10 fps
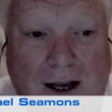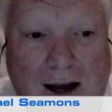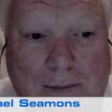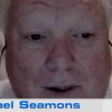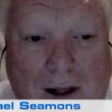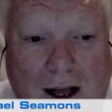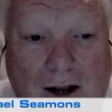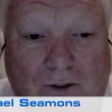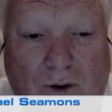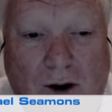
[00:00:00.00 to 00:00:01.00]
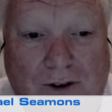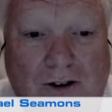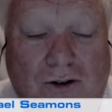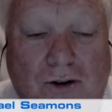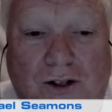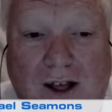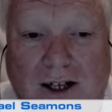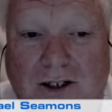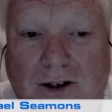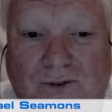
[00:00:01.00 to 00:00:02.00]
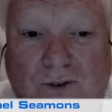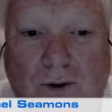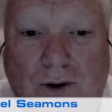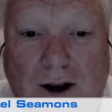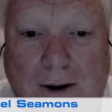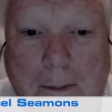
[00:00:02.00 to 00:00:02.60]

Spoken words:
Apple hard drive in a 2014